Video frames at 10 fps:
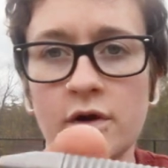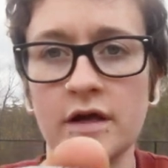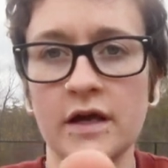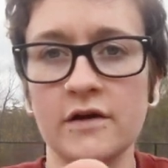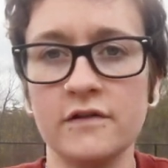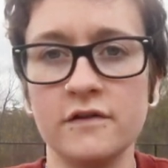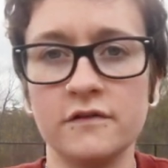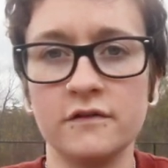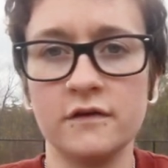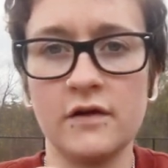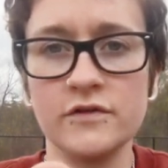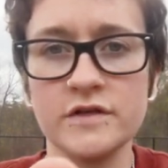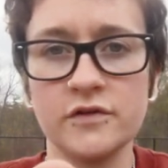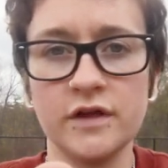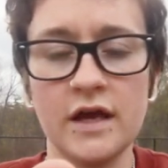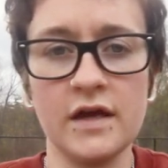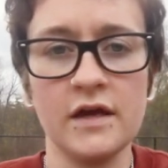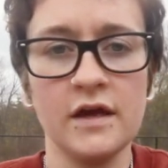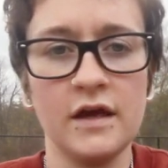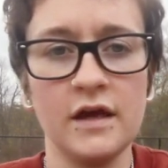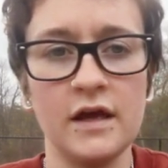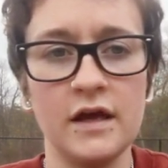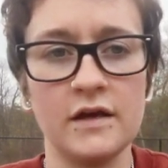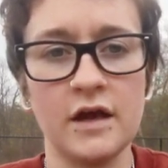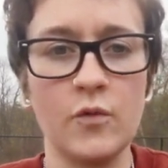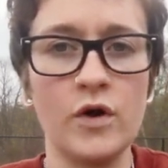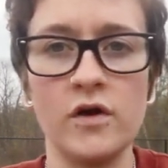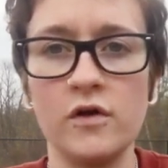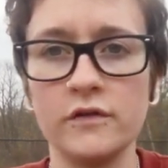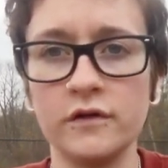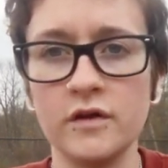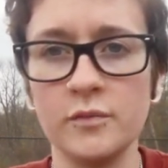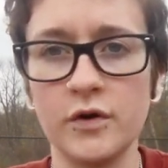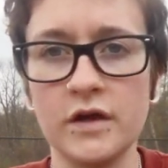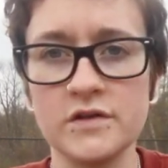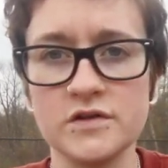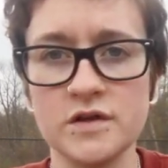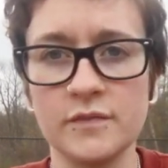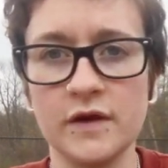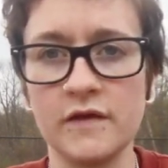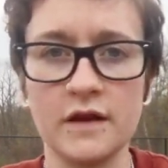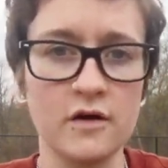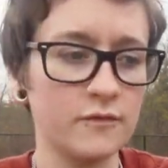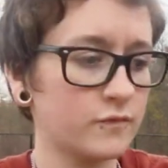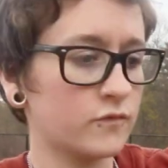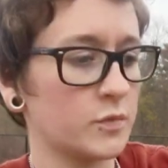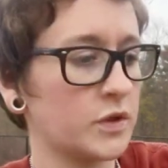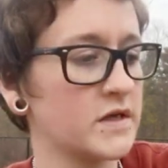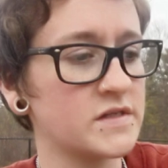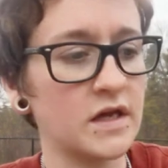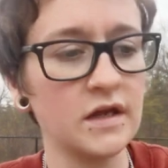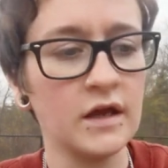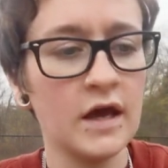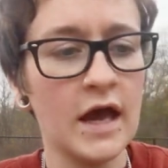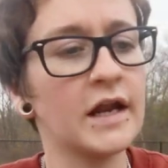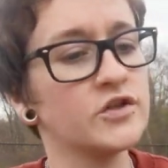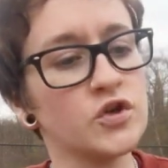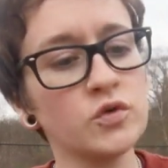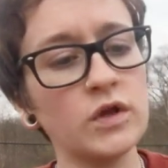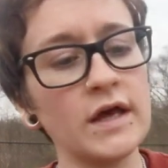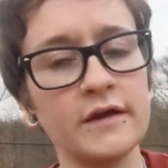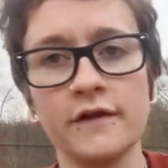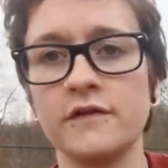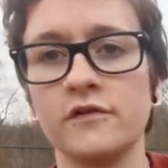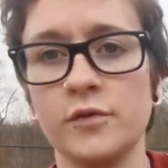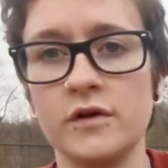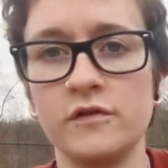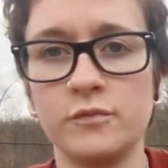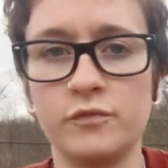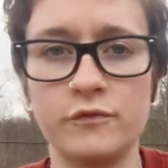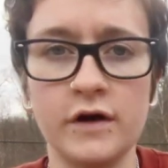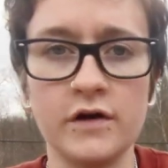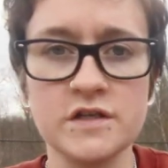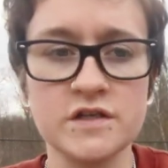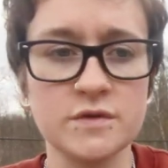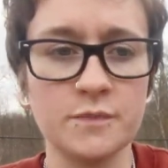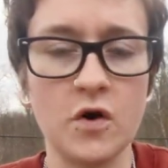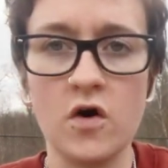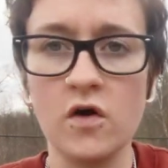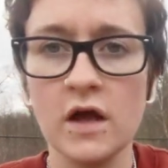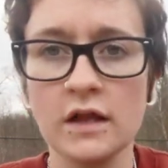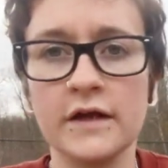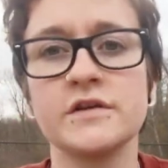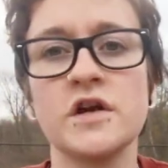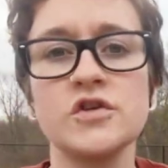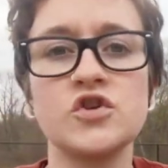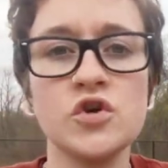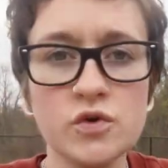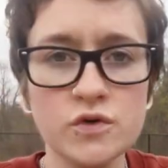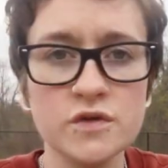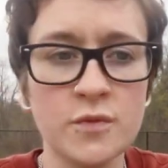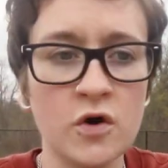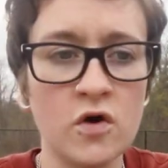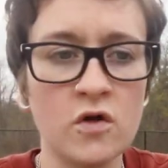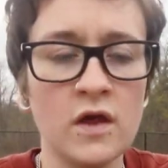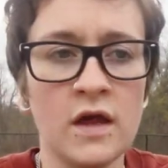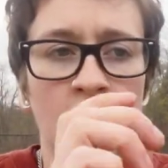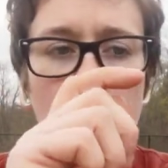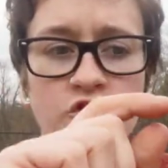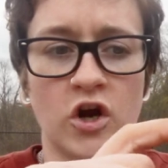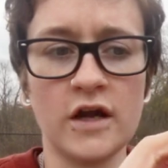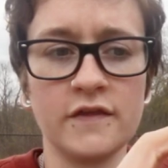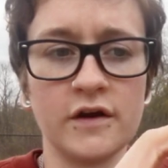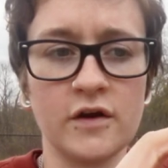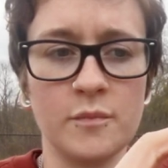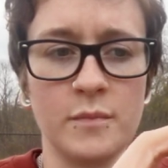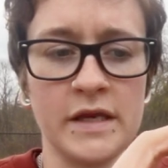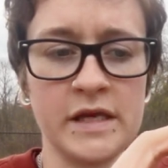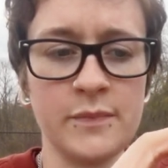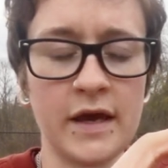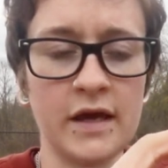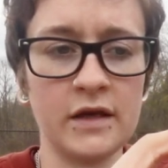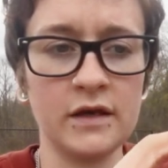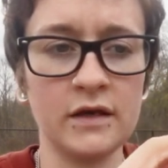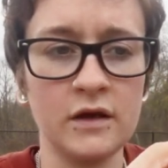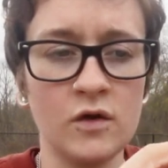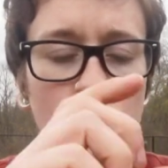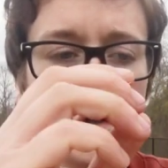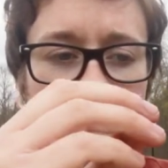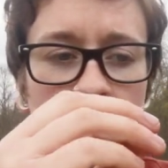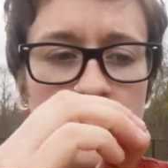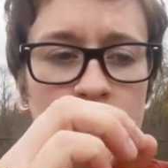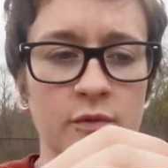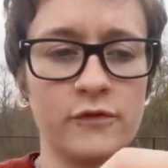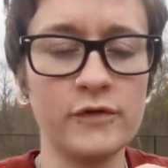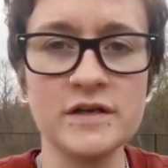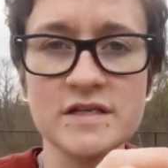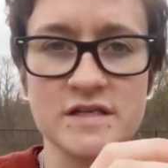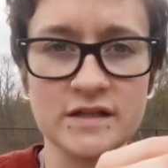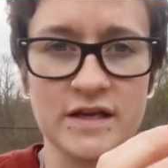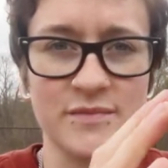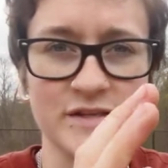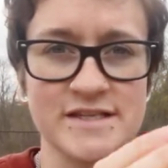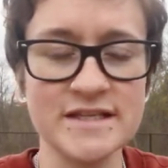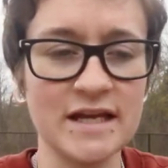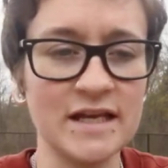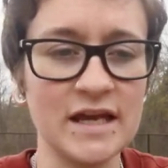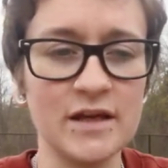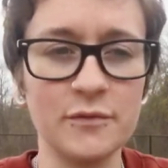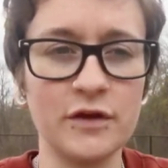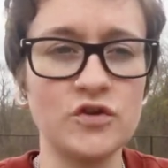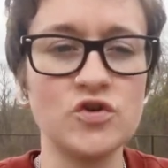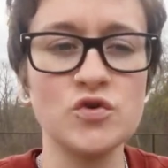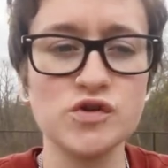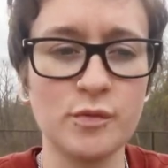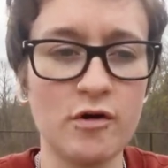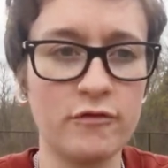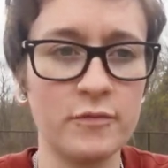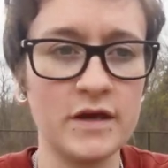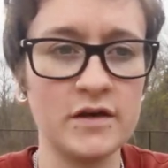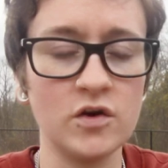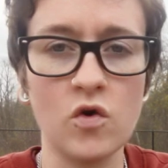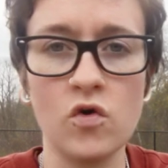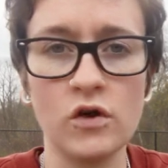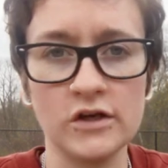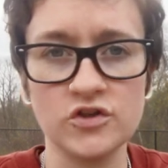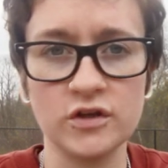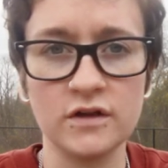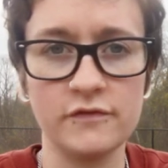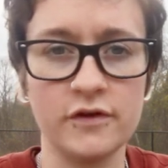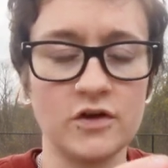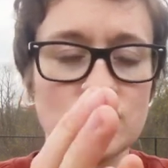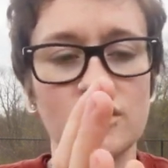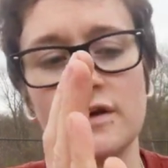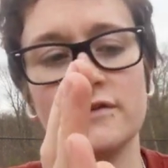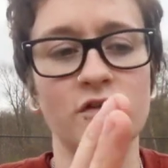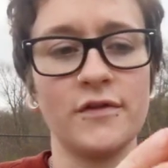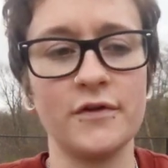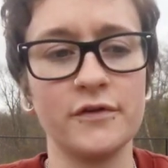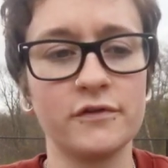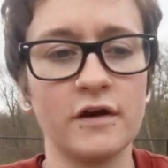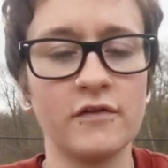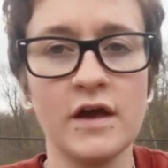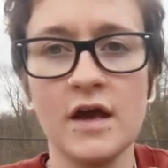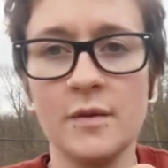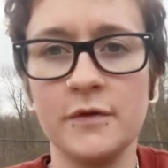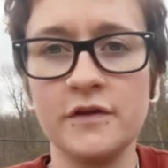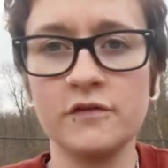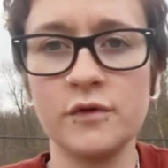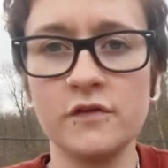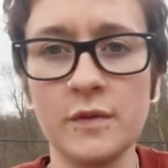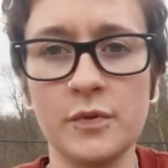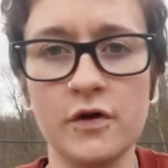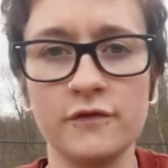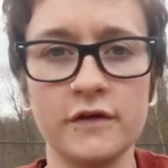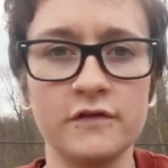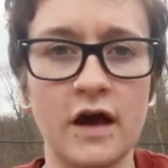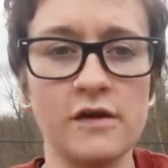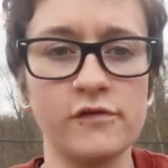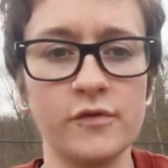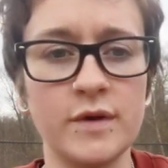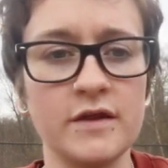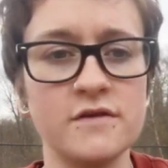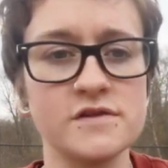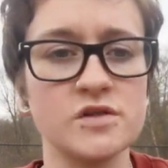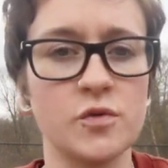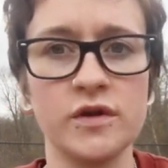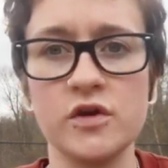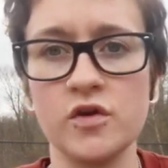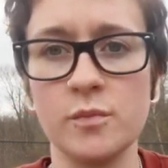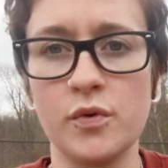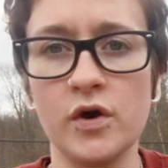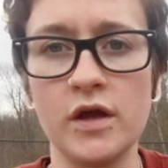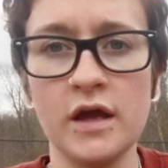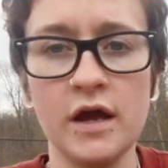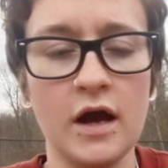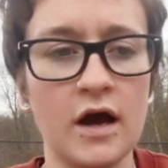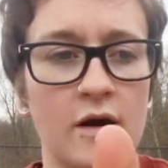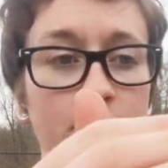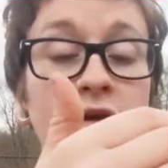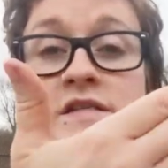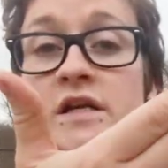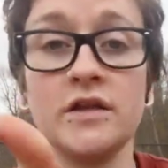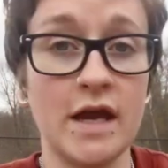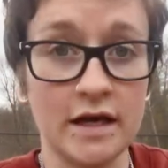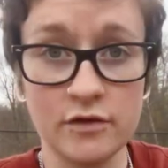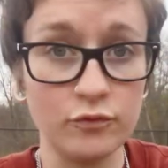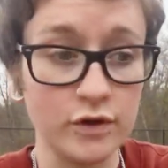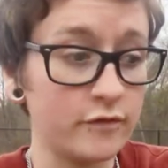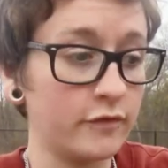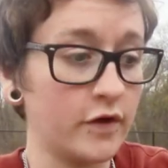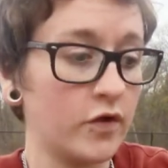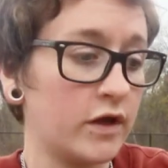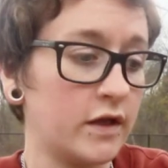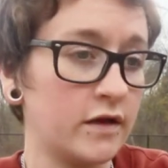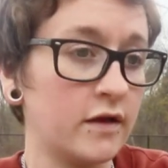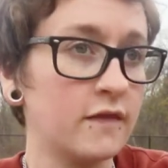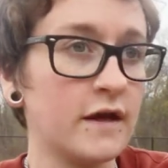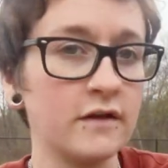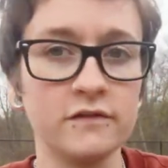so I carry this every single day, and I will until it breaks or something, and then I'll replace it. And I do like that this one is very small. Like, it's not too small. I tried their mini pen one time and it was very slim and skinny and it was like too small for me and Nicole actually loves it because she likes all the little stuff but this one is like perfect size for me and this is the one that you can put uh, basically any refill in that